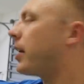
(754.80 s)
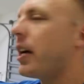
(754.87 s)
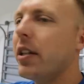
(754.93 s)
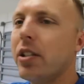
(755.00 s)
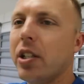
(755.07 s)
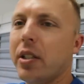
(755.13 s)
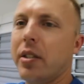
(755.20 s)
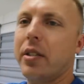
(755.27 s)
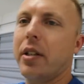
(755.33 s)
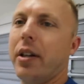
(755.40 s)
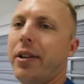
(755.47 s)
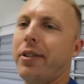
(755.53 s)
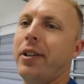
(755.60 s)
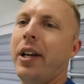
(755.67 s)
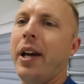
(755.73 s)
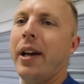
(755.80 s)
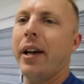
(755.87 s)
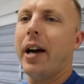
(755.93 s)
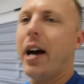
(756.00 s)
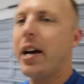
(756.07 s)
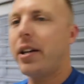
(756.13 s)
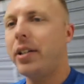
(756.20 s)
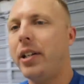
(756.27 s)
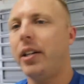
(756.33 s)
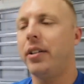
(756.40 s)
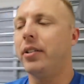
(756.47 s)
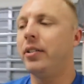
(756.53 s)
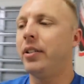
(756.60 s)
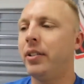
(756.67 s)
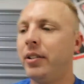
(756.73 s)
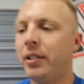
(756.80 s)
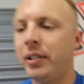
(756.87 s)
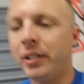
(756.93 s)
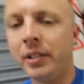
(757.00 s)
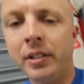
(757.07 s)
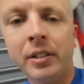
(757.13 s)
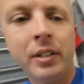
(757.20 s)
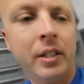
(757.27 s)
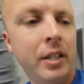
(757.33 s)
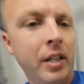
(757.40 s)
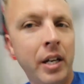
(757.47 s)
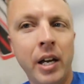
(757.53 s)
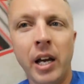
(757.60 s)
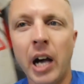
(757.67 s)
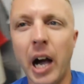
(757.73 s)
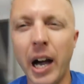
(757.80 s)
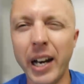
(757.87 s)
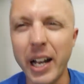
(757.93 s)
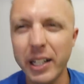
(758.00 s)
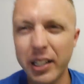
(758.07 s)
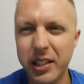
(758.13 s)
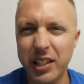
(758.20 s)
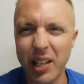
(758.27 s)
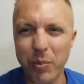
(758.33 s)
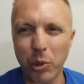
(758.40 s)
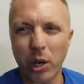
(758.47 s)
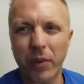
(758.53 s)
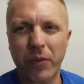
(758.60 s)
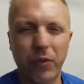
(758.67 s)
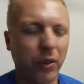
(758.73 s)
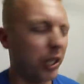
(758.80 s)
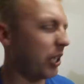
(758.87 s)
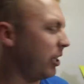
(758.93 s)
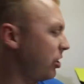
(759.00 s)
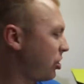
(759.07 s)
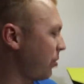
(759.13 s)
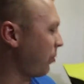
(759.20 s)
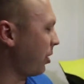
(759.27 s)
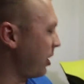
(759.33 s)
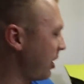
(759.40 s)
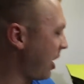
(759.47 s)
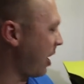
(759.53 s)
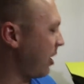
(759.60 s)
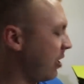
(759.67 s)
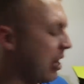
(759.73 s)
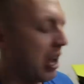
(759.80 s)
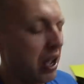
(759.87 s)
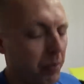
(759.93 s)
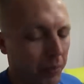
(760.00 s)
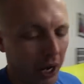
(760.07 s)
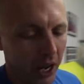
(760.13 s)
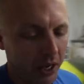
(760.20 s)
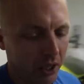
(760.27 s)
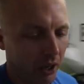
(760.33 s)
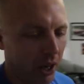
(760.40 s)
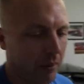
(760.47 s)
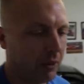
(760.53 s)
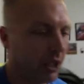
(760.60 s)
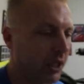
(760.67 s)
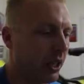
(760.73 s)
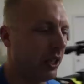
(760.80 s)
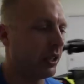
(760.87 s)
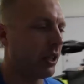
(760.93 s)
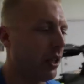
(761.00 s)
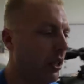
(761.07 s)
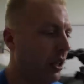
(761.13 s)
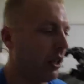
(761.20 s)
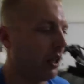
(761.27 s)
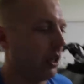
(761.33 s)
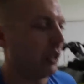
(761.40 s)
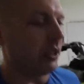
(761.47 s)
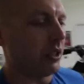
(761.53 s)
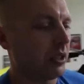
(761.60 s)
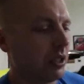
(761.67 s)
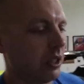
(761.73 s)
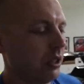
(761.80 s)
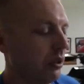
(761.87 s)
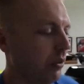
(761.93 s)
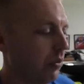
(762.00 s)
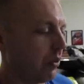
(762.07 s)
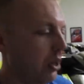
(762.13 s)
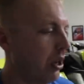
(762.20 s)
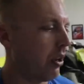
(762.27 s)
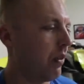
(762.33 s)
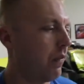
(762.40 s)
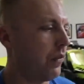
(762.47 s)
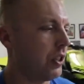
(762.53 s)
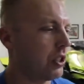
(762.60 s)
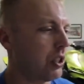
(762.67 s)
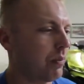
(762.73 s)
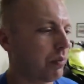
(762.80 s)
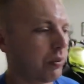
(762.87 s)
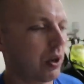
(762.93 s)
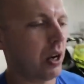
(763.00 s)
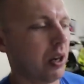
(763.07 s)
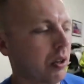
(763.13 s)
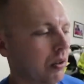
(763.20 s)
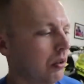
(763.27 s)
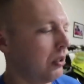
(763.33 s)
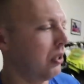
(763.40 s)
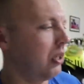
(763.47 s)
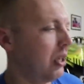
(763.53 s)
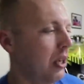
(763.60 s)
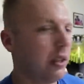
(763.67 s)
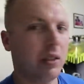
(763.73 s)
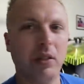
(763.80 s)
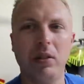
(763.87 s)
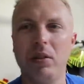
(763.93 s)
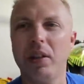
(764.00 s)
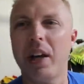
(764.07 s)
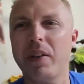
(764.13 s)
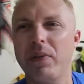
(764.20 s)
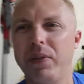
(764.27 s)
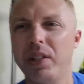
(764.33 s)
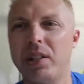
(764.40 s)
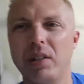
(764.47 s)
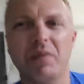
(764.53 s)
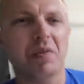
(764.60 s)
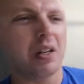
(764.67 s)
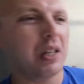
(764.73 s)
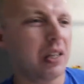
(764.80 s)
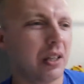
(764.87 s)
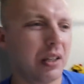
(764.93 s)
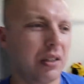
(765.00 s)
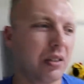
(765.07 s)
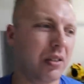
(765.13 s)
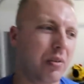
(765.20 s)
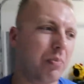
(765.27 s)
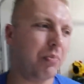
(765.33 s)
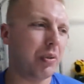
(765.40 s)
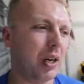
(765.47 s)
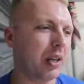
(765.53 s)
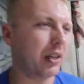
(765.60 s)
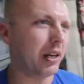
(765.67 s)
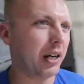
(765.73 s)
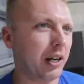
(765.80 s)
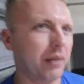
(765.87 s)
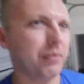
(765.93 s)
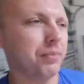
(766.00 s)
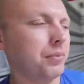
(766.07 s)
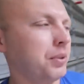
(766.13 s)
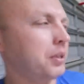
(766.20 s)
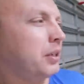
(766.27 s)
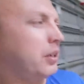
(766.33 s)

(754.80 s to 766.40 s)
gauges, so I don't know. I'd have to see more footage and whatnot, but I know I'm looking at the Sea Doo Fishing Pro to do like fishing videos, but I'm